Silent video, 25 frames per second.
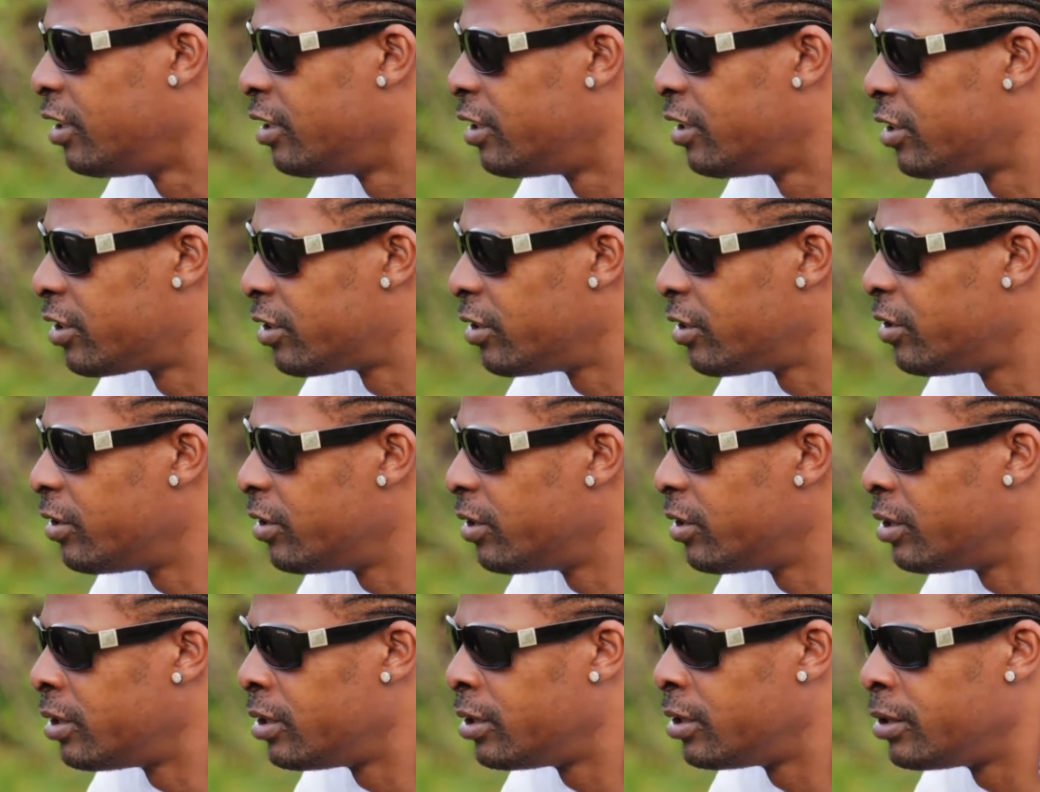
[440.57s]

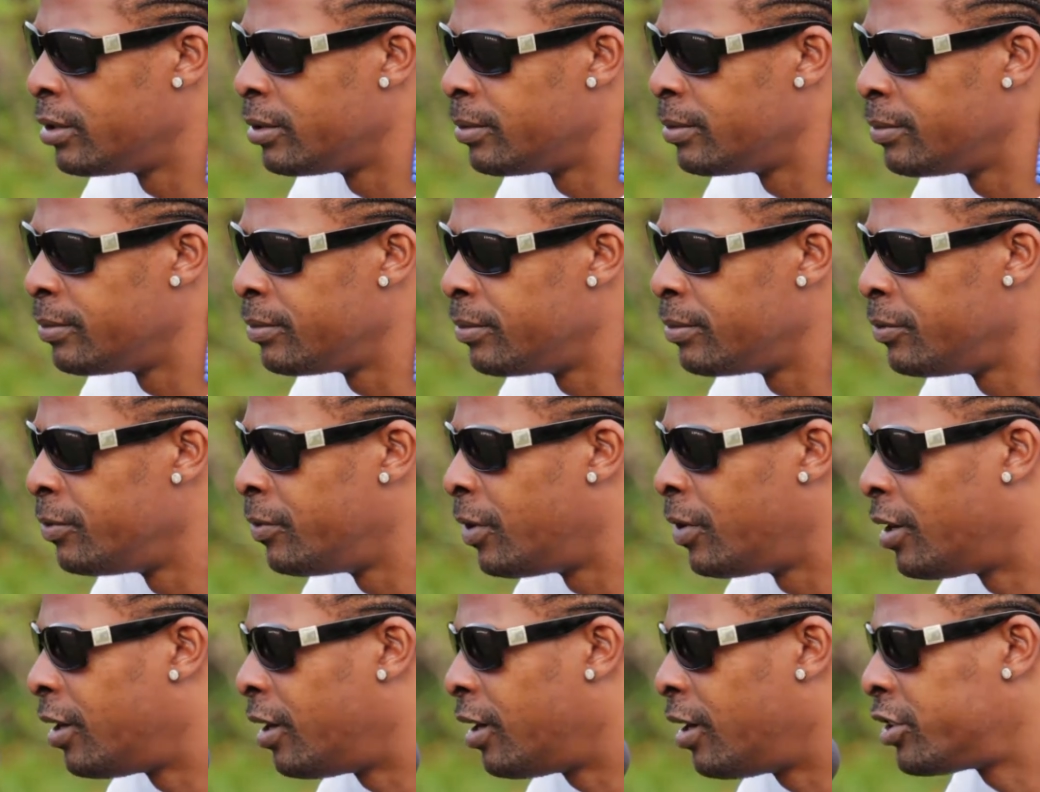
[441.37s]
So um,
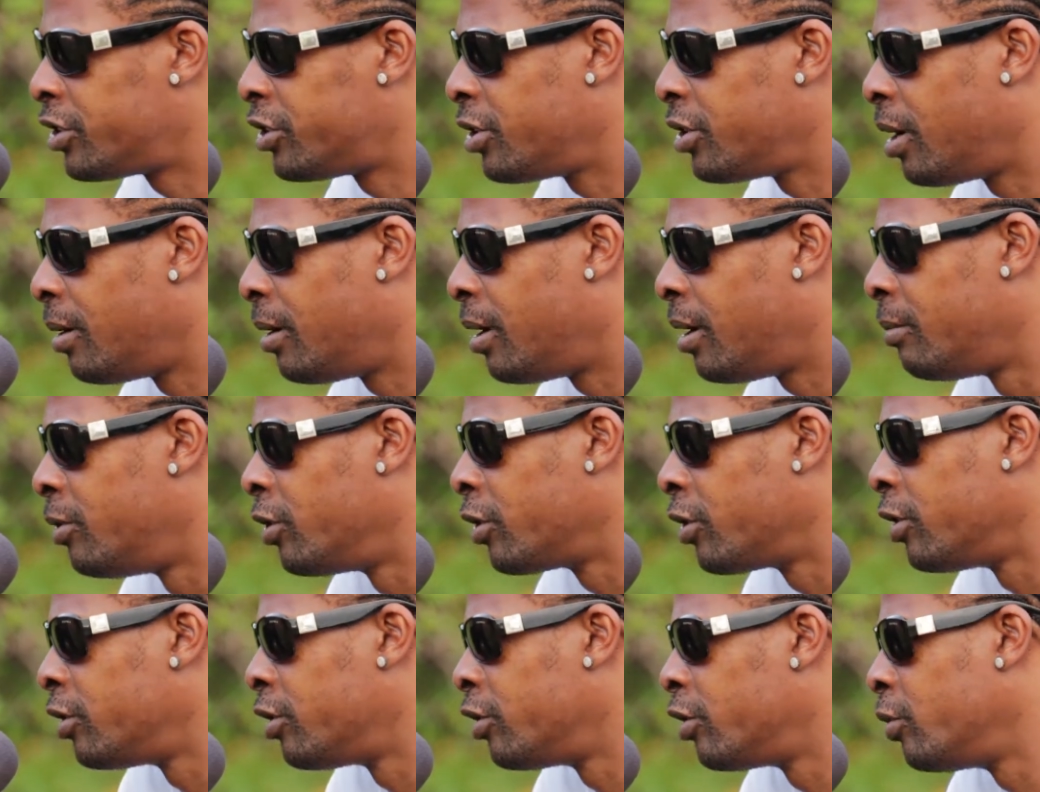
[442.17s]
well, I am
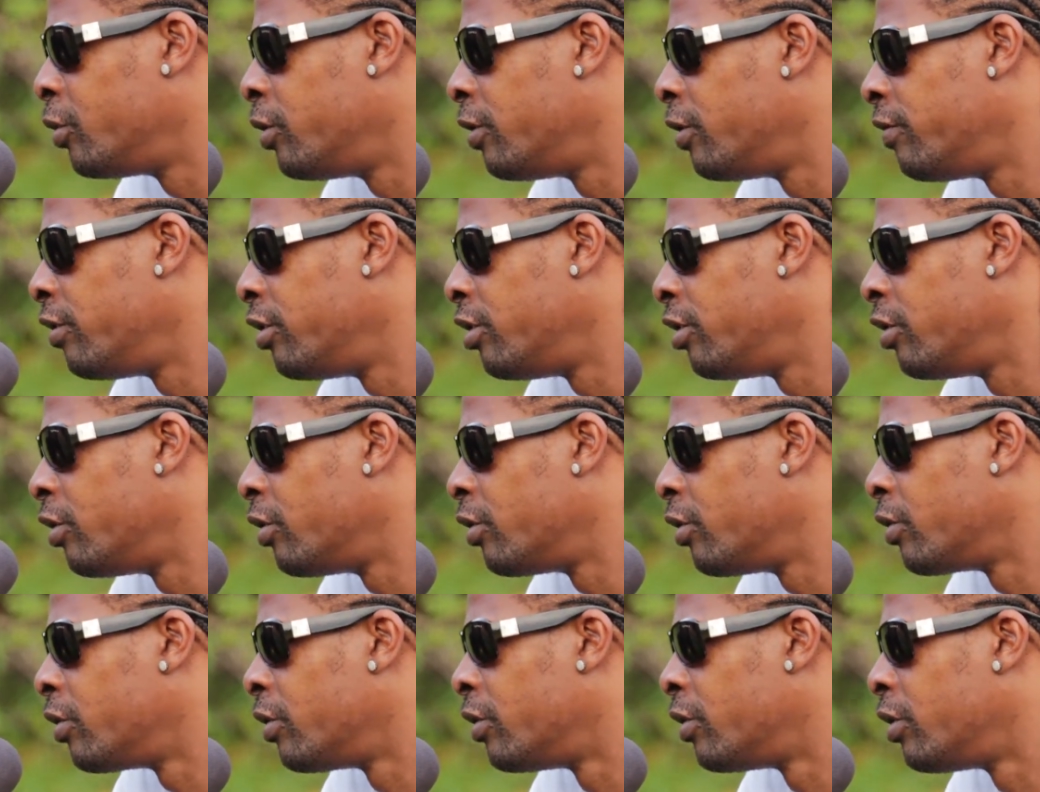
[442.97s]
looking to do the
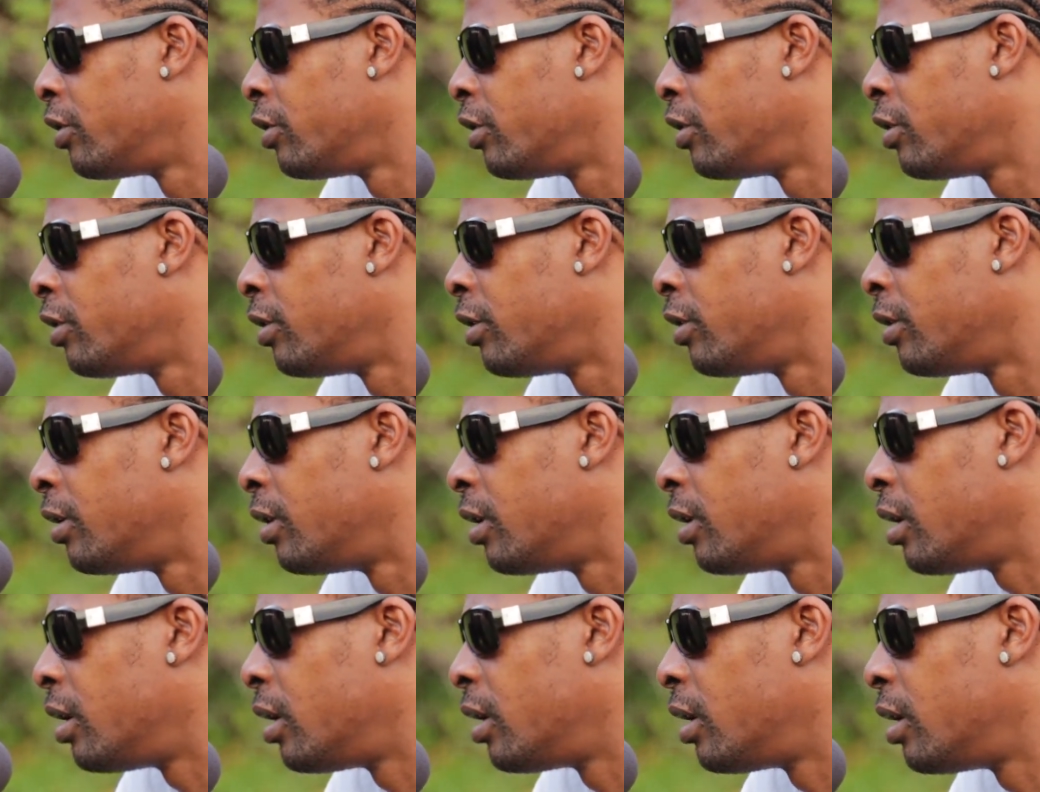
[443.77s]
video
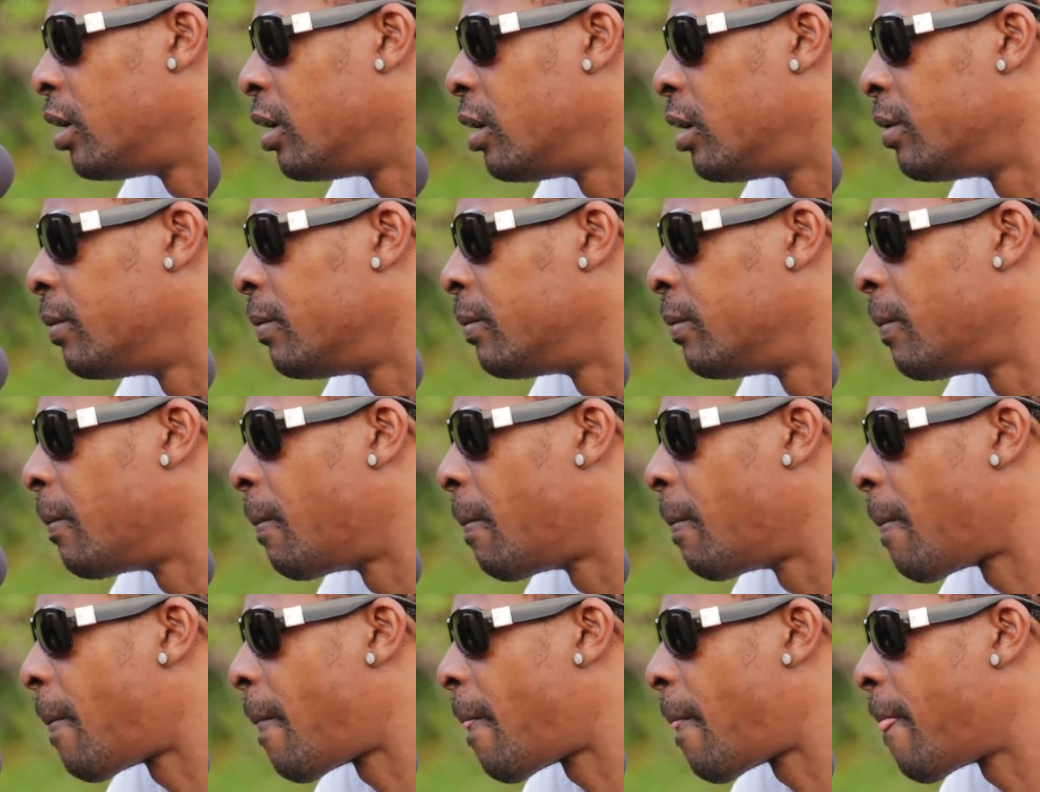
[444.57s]

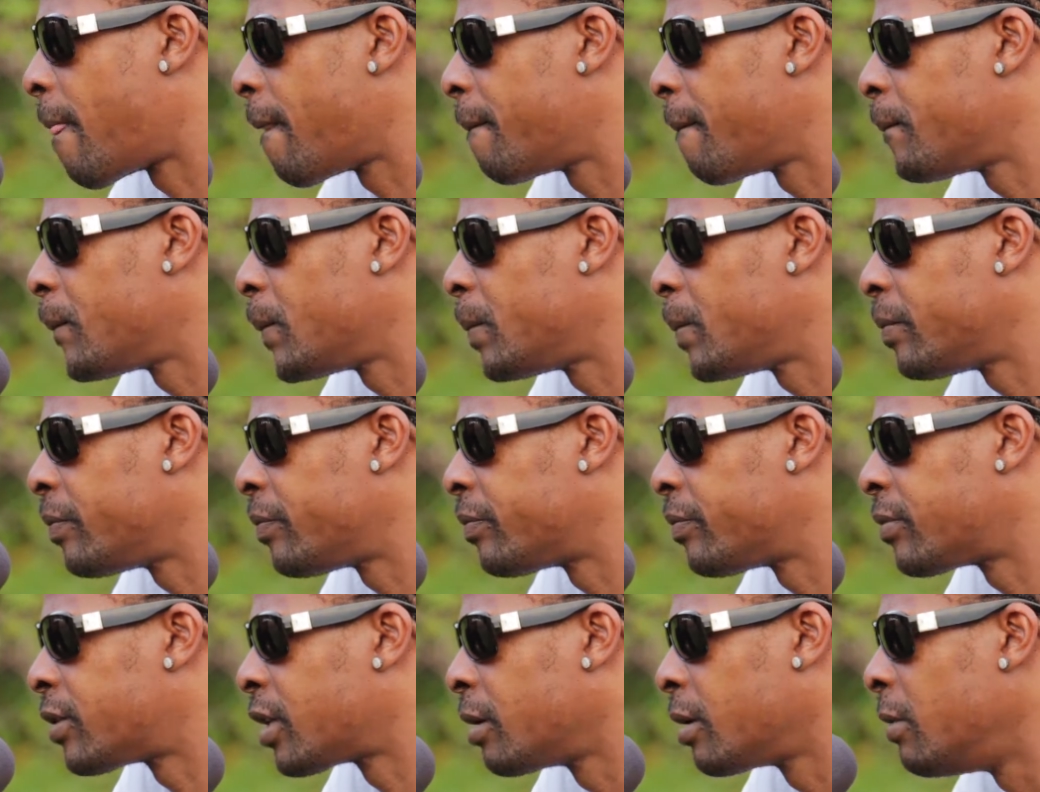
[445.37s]
um,
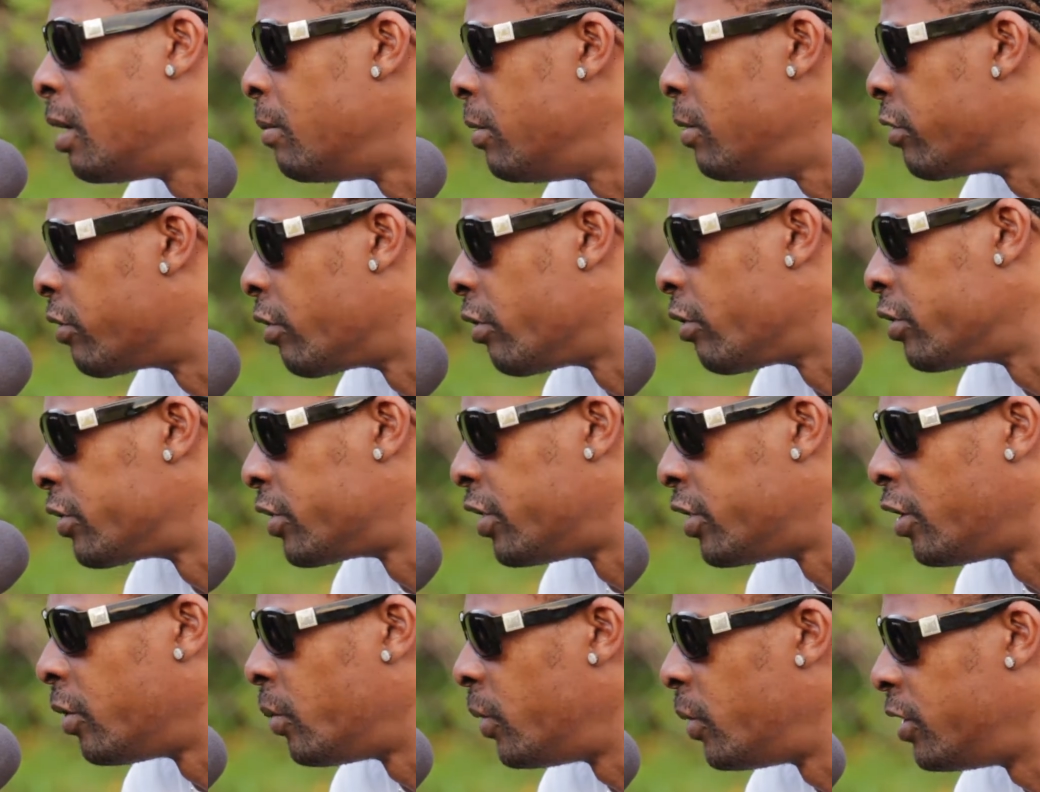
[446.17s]
maybe
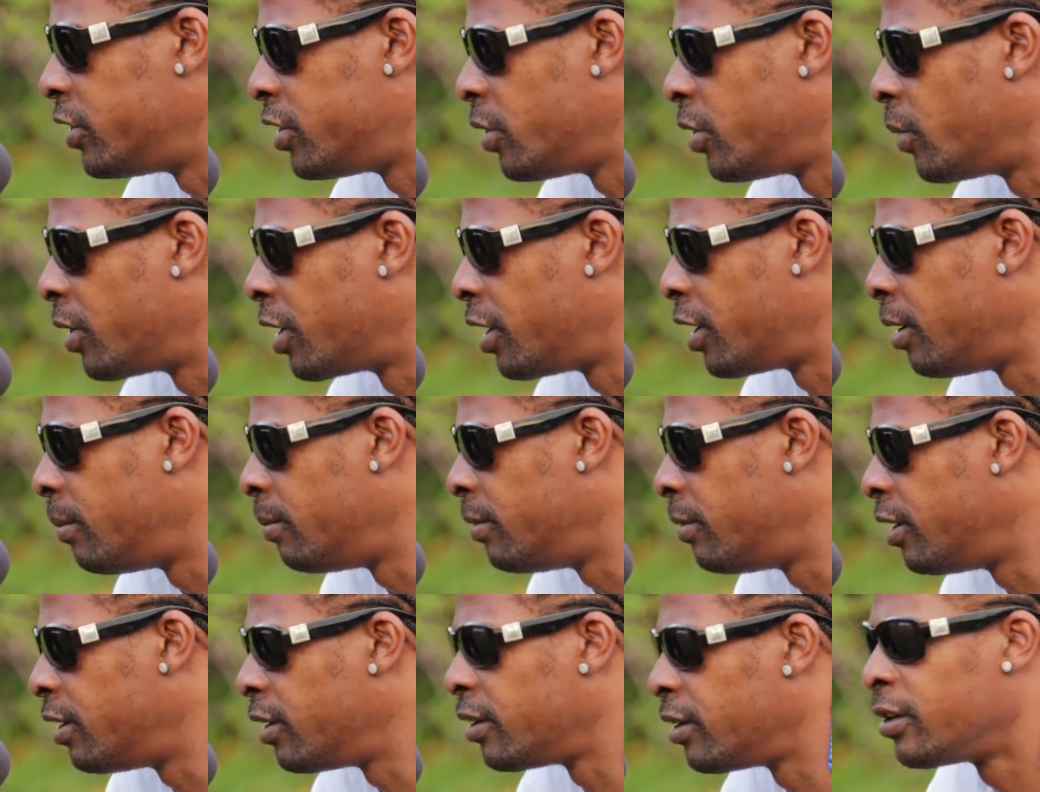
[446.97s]
Thursday or Wednesday, one of them
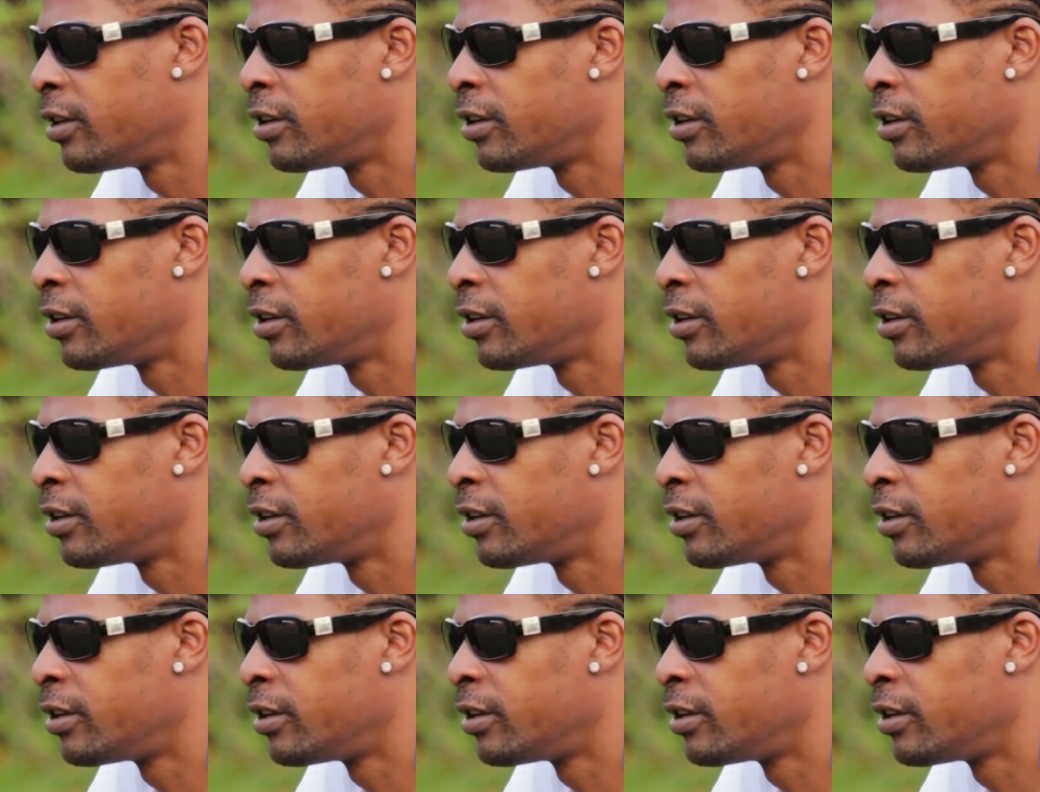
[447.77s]
day.